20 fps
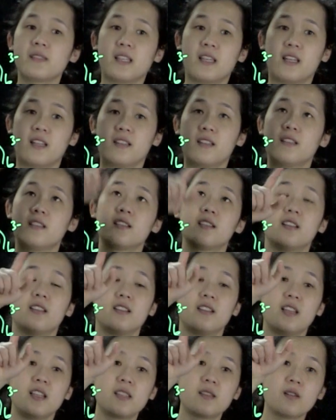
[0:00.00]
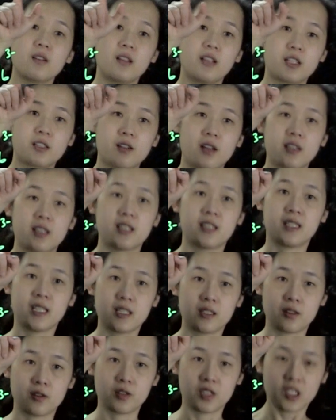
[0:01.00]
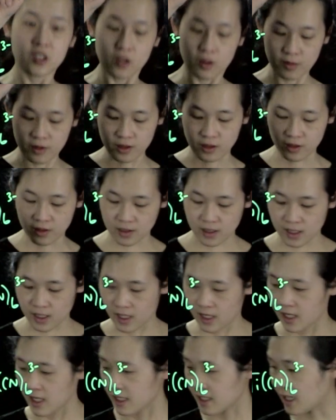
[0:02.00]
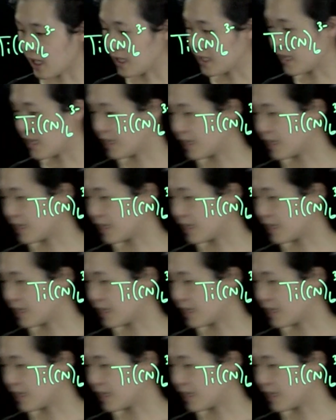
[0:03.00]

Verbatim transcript: in, this electron in the T2G orbital can get